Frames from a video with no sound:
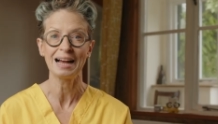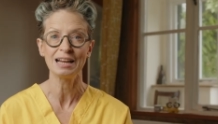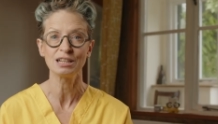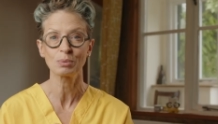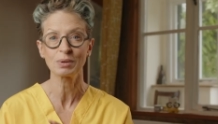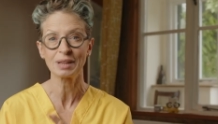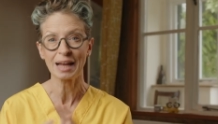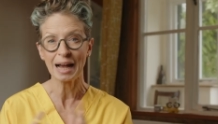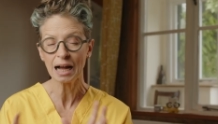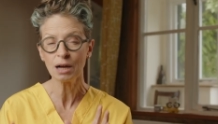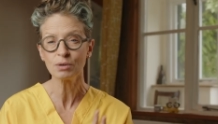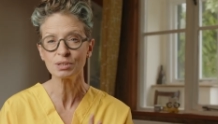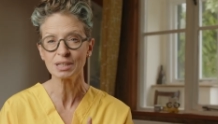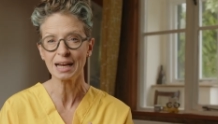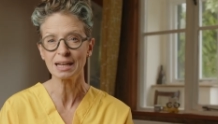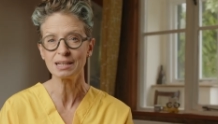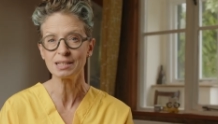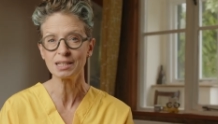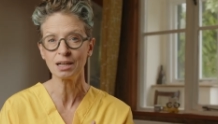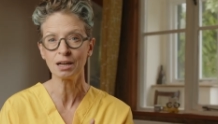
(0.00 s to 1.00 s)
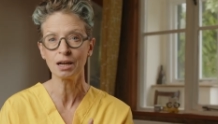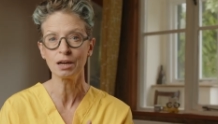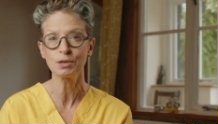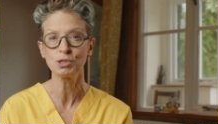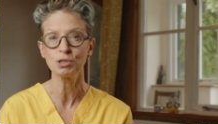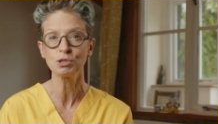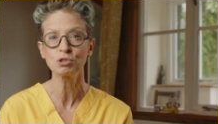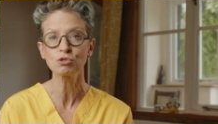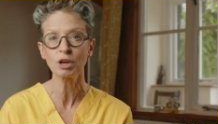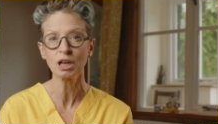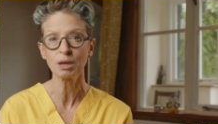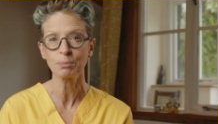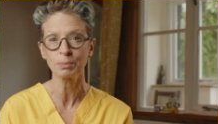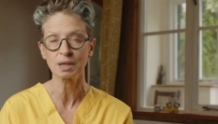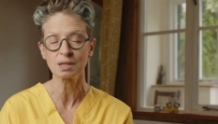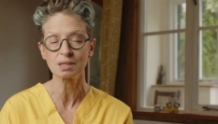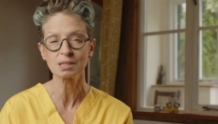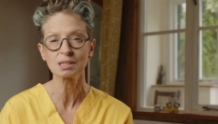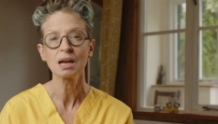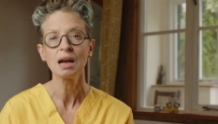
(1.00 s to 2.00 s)
and without anti-HER2
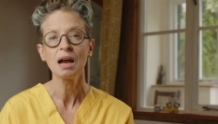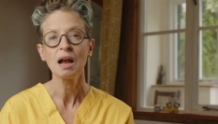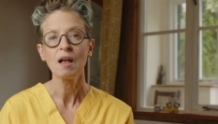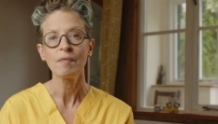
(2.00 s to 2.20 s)
treatments,